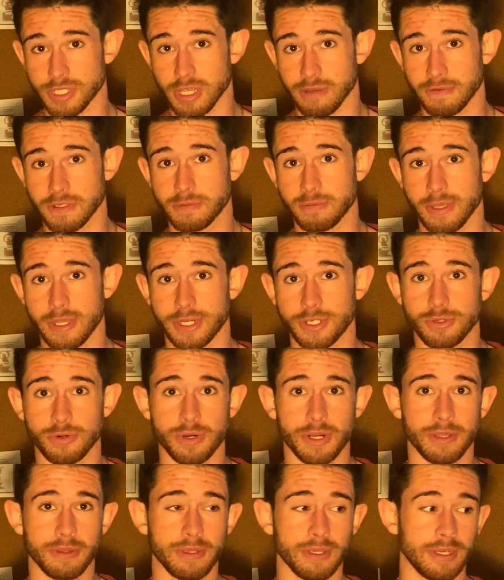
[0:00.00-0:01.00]

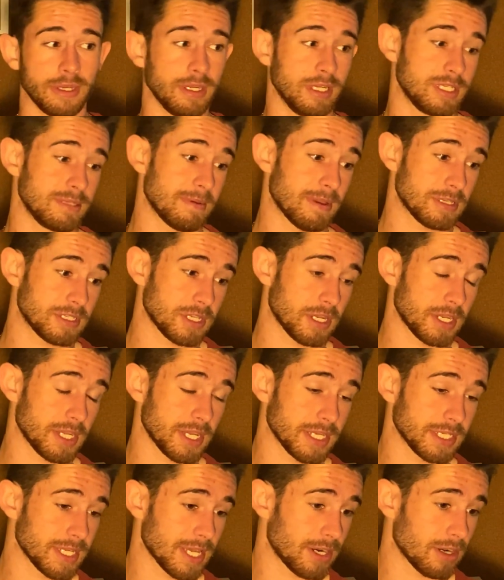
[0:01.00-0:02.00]
self-explanatory. It's about
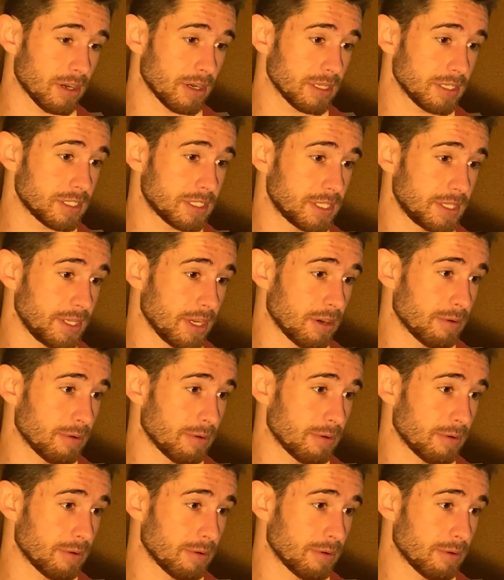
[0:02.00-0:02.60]
studying dead artists and the